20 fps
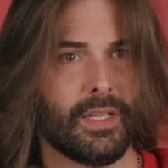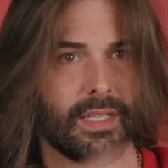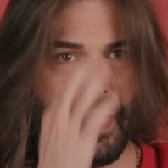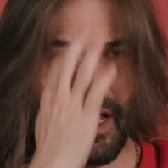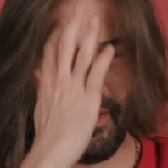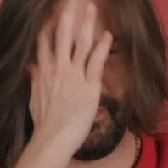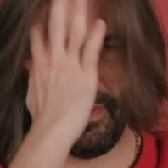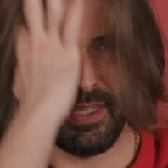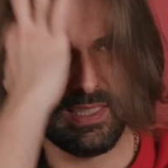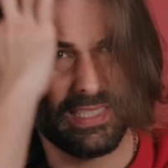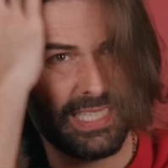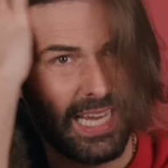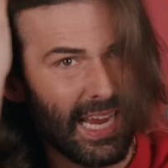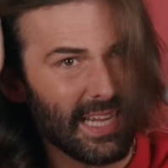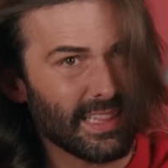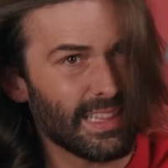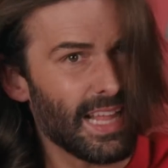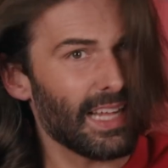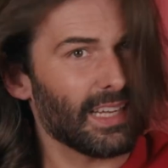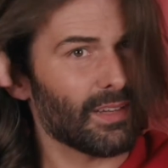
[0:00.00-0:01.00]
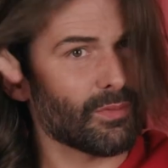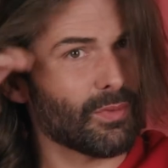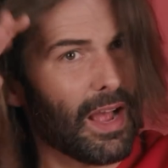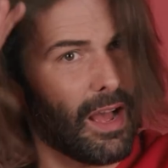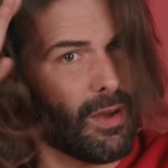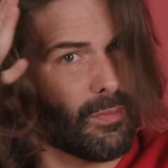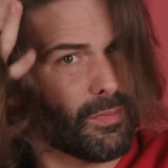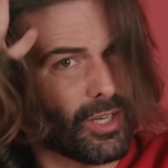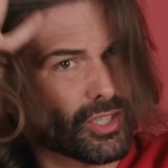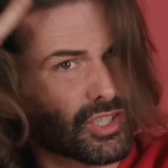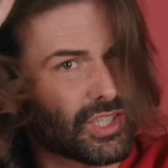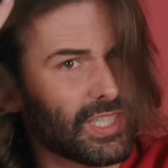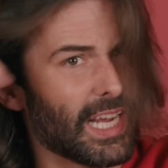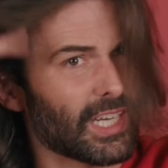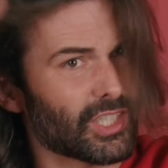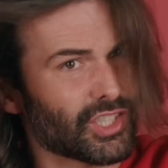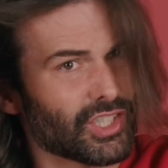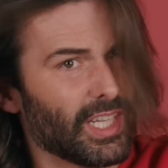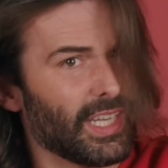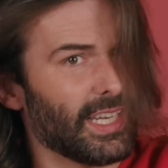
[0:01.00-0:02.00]
Now I'm gonna take that round brush
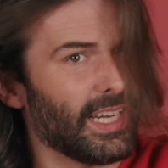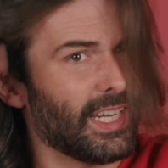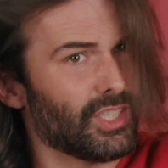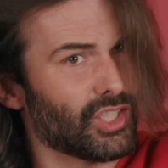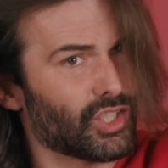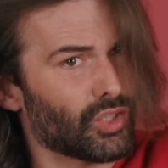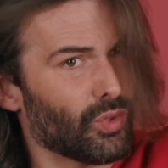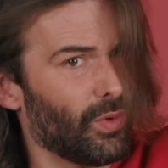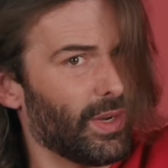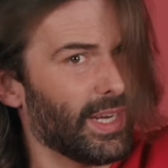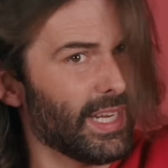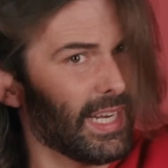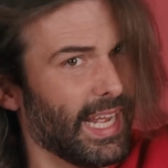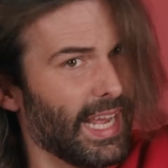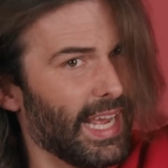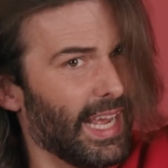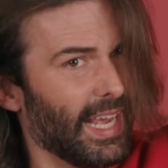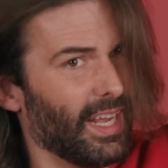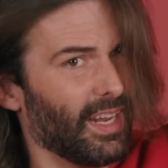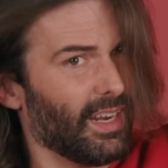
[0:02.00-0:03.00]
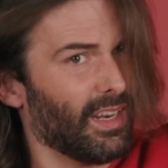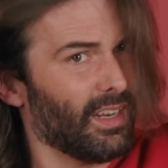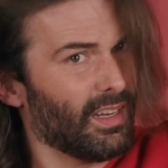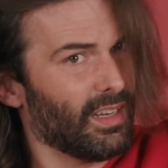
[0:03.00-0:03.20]
section and join it